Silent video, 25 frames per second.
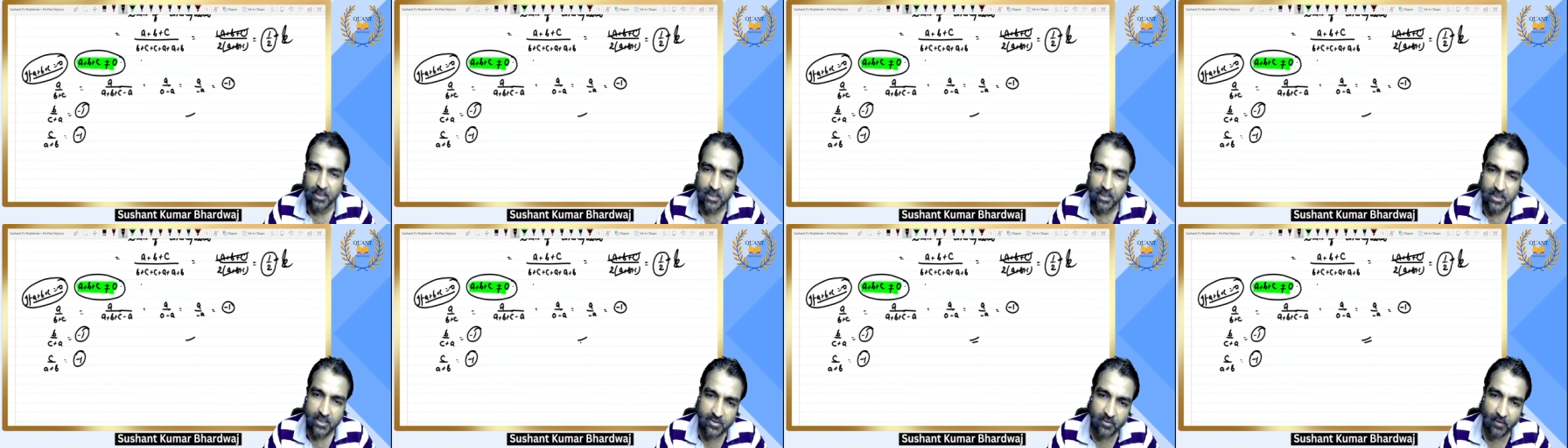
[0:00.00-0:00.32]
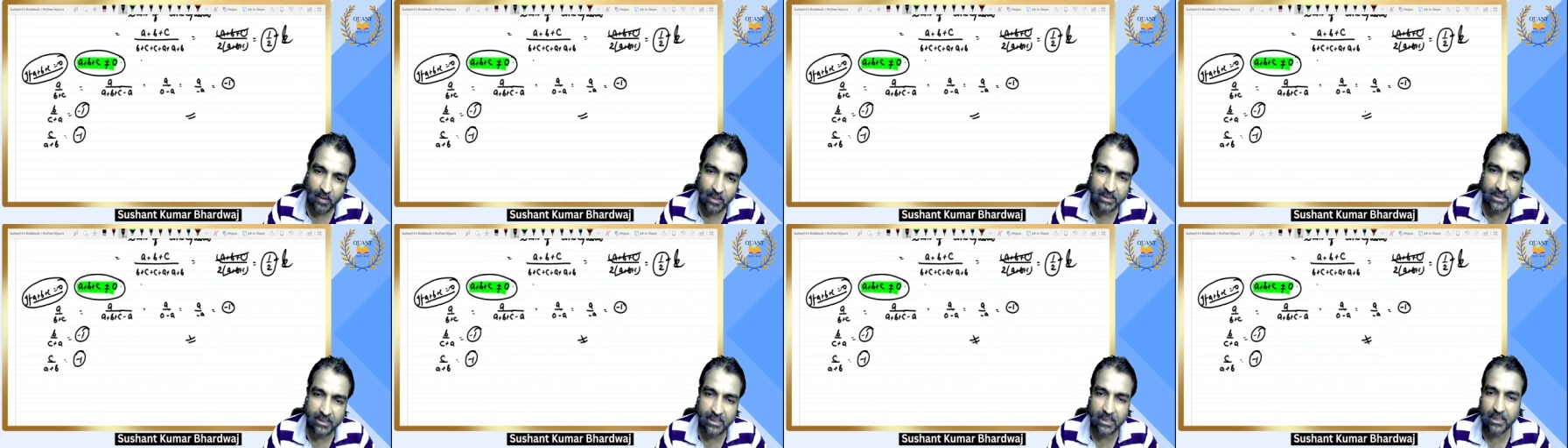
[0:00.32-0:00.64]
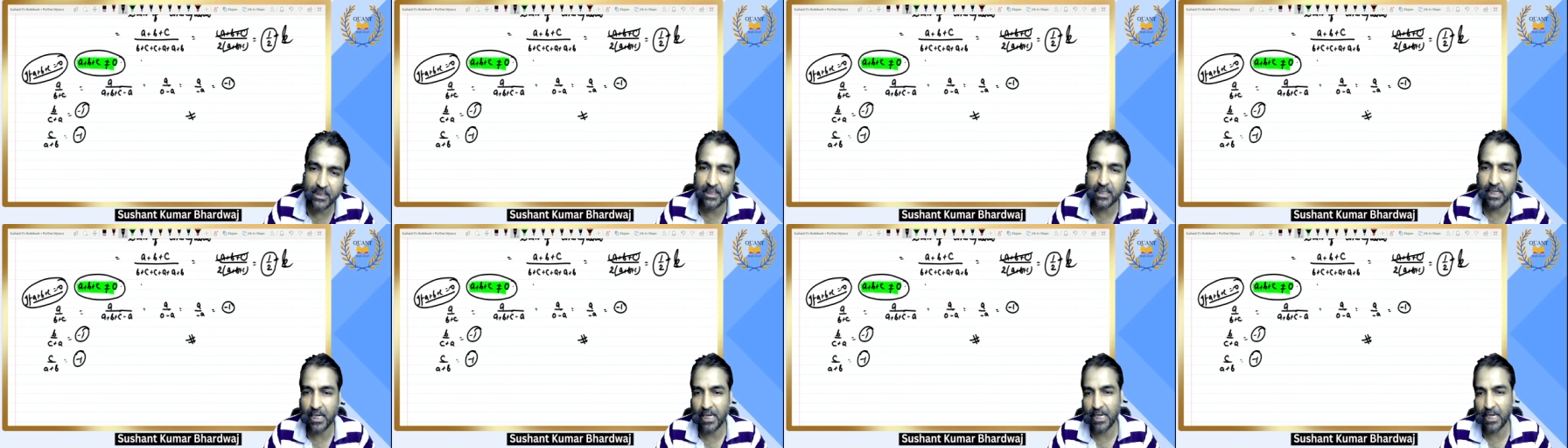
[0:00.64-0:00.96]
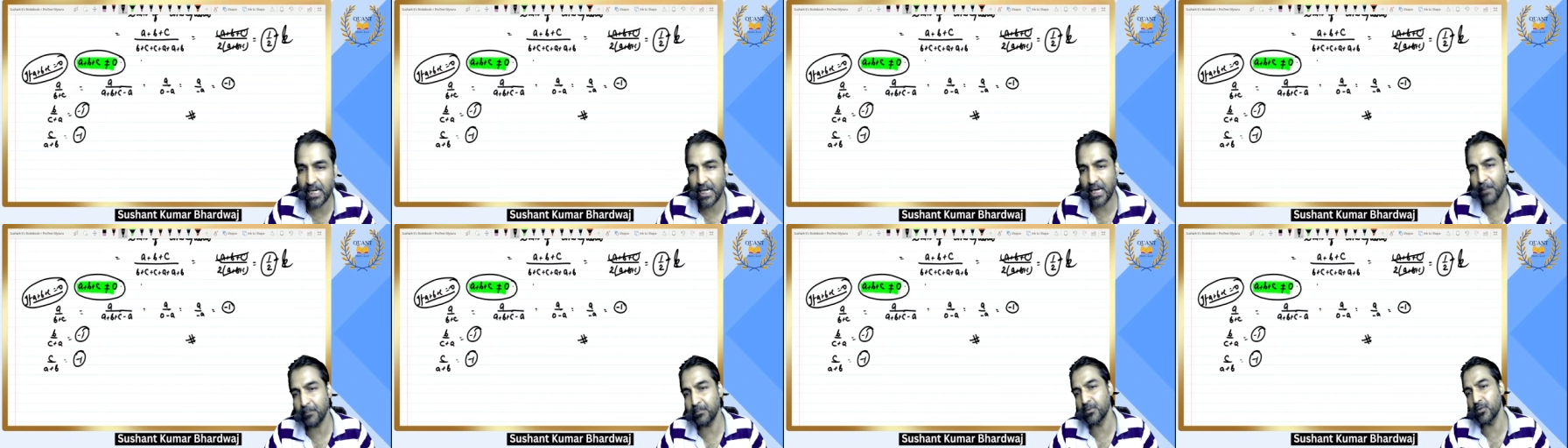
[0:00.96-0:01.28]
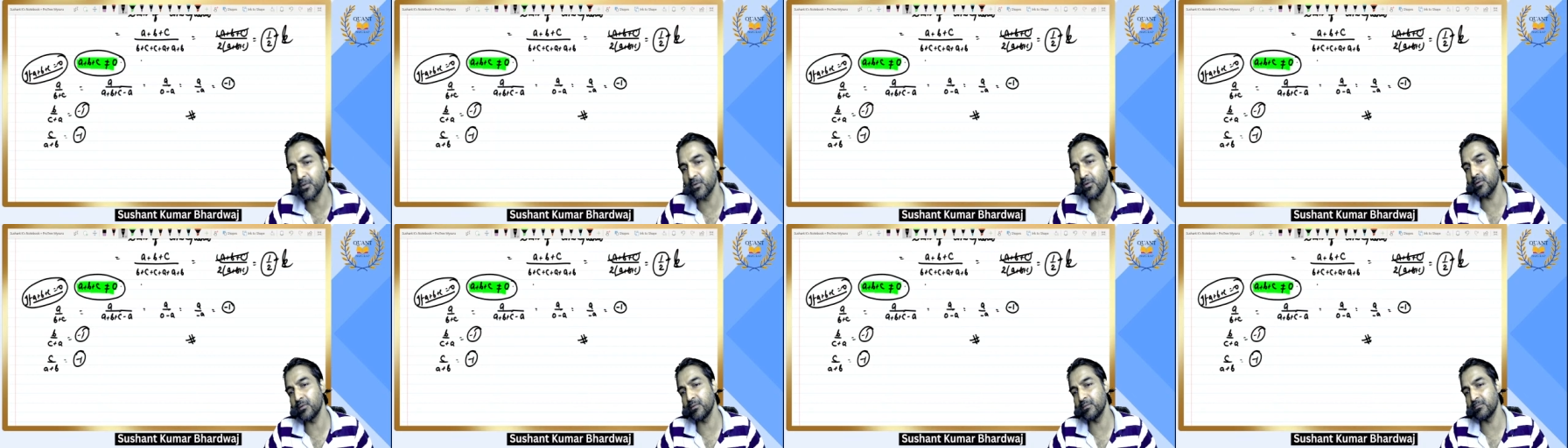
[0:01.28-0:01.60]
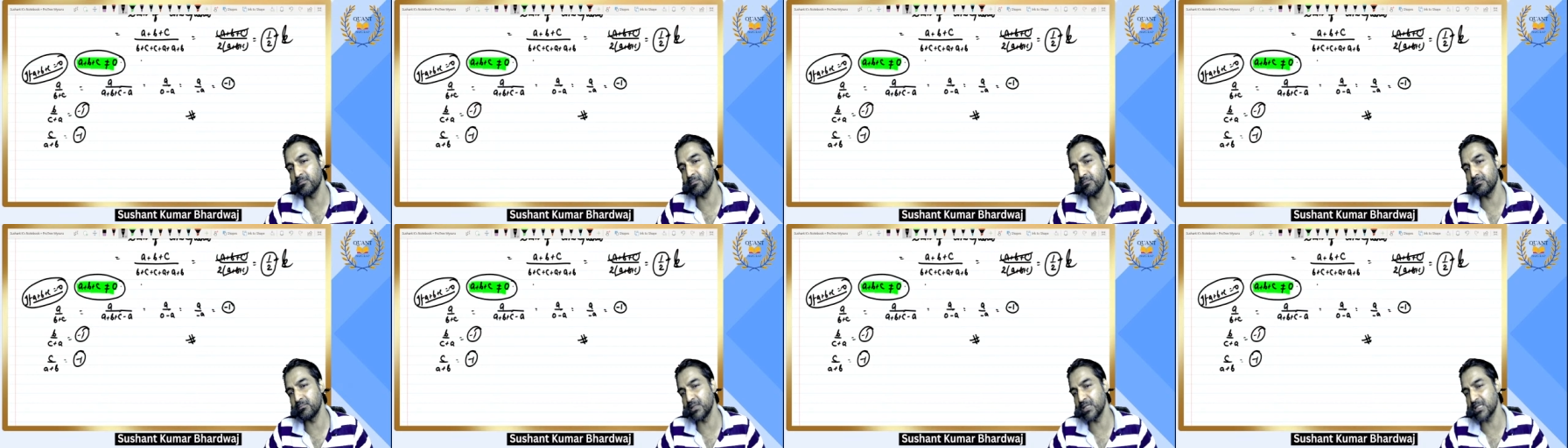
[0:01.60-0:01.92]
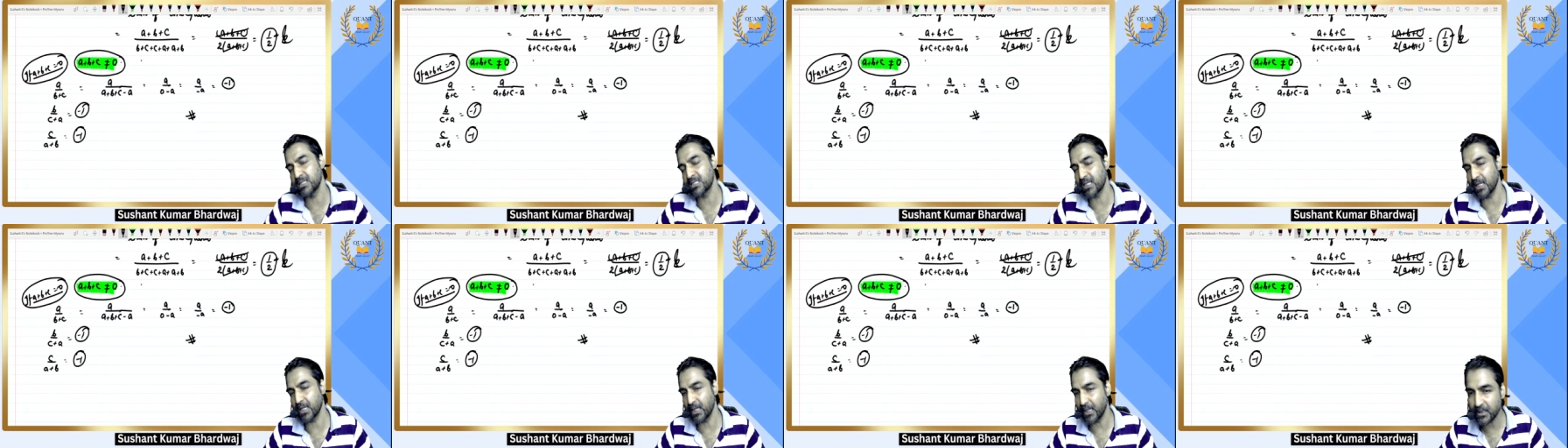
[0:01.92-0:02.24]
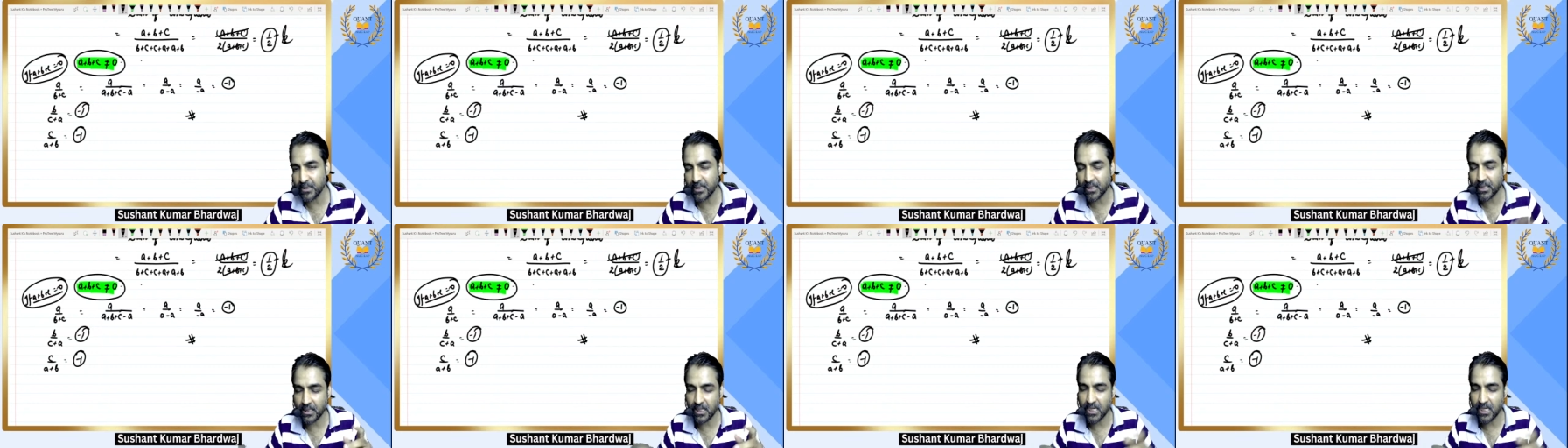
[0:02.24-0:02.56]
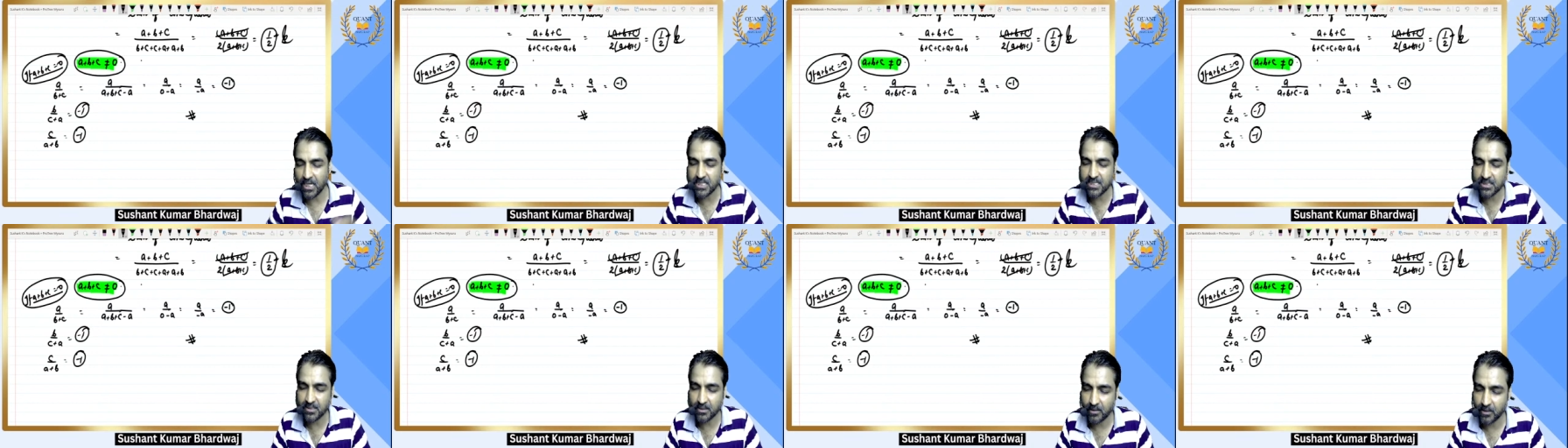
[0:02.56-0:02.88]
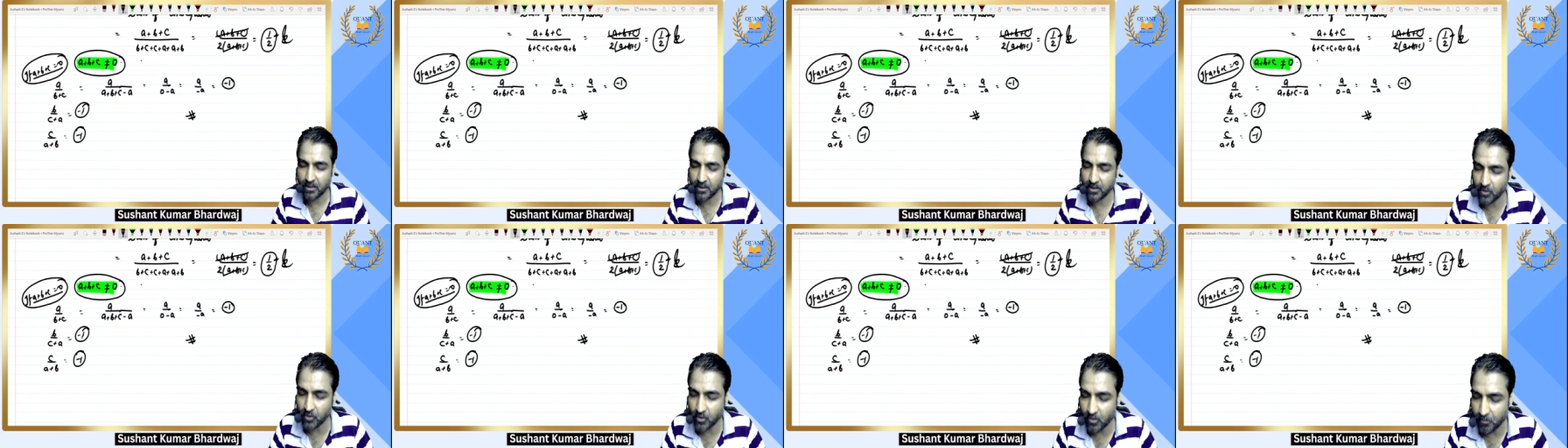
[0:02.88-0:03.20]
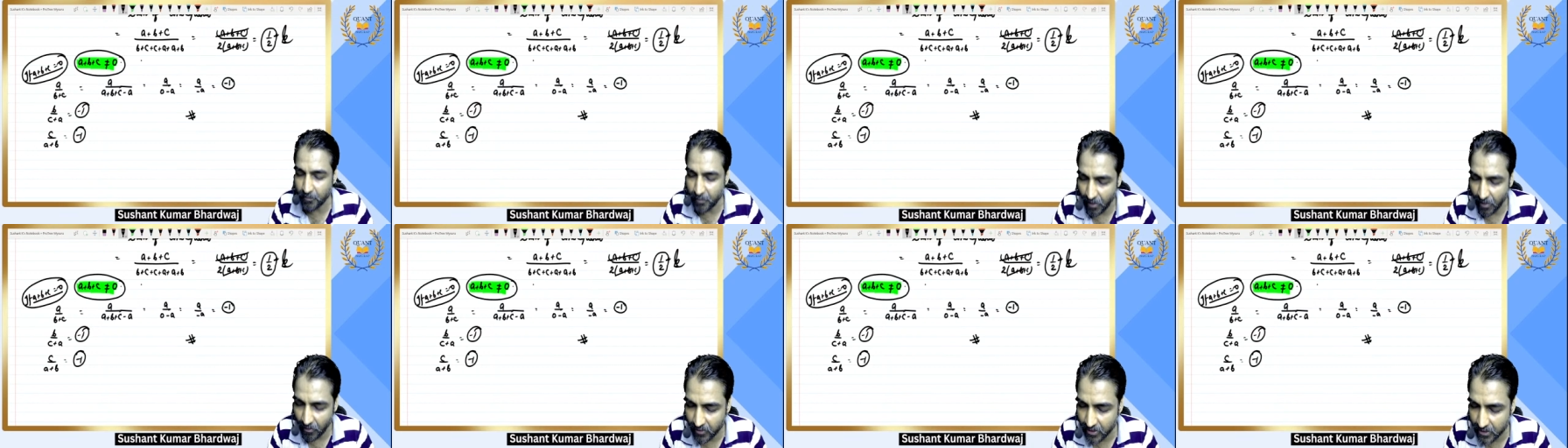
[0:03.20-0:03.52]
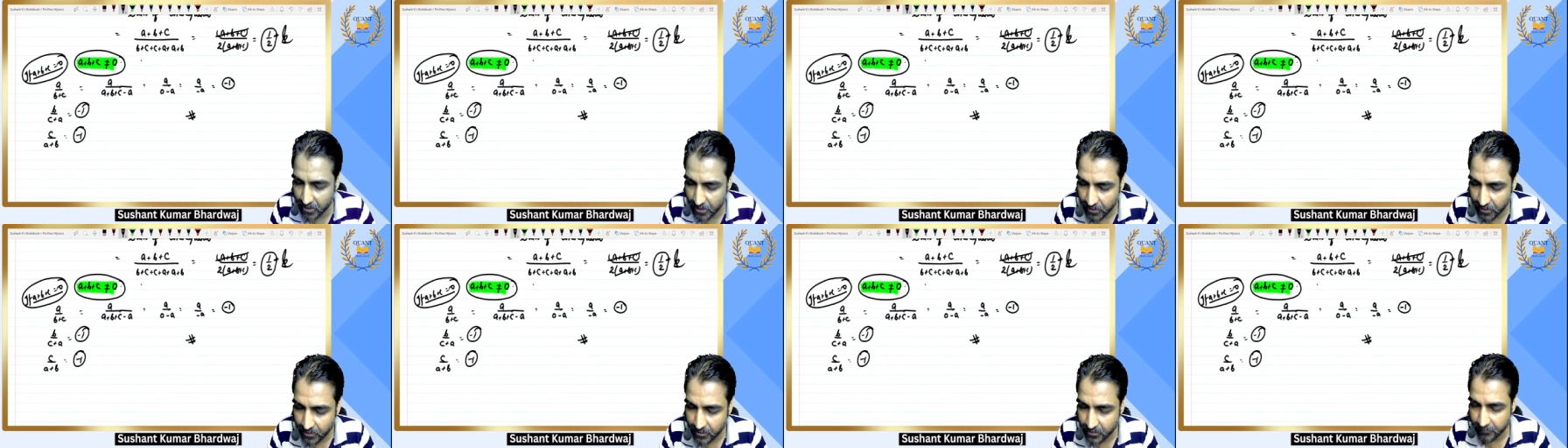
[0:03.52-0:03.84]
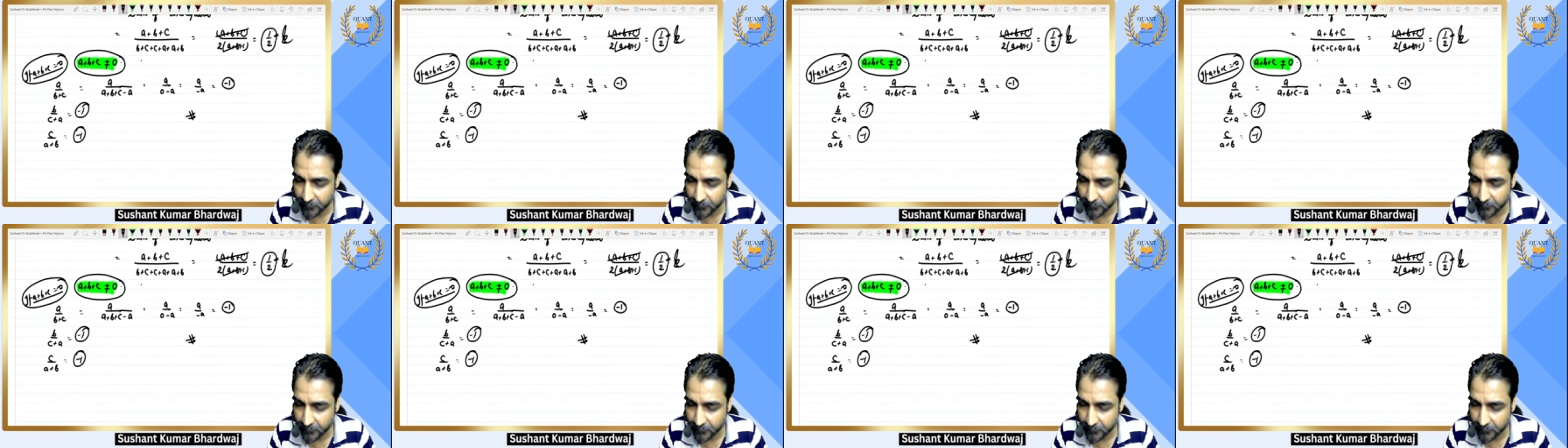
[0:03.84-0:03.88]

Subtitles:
So I think I have to disconnect the class due to power cut.